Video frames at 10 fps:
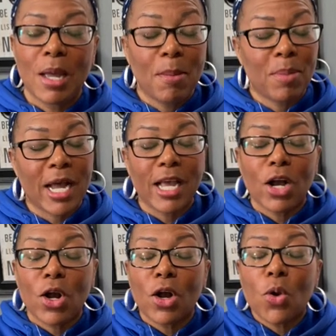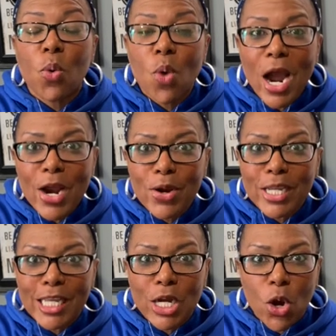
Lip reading: by acquiring it